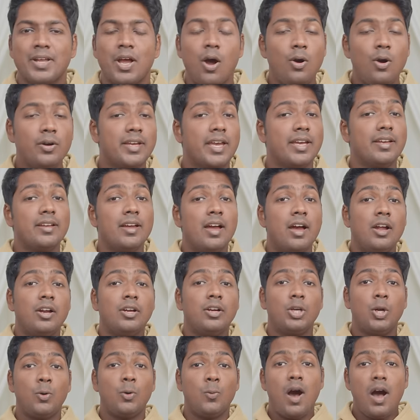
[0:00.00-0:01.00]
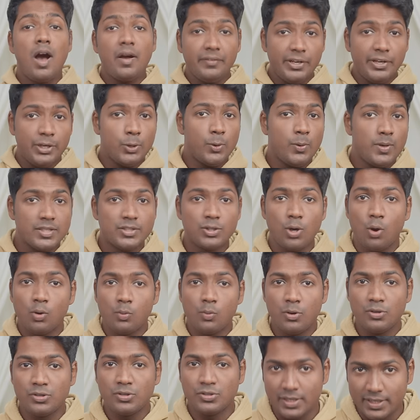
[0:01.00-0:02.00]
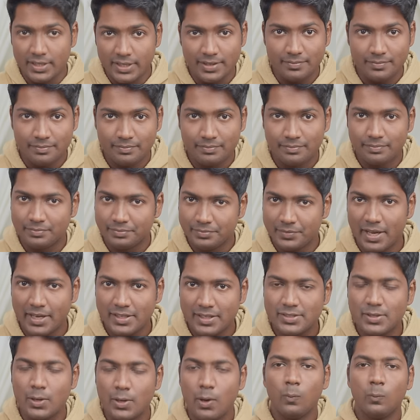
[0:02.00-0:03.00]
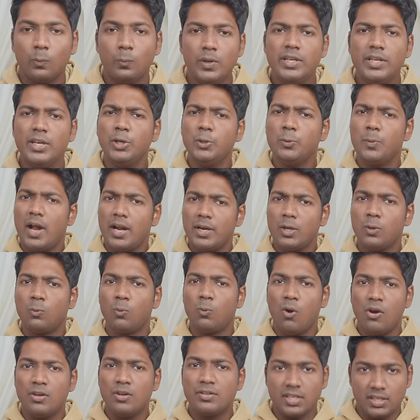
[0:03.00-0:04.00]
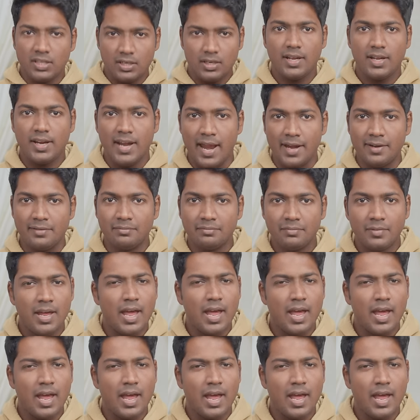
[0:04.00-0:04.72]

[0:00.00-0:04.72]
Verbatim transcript: Okay, now our video is almost ready. Next, we need to add a voice in our ad.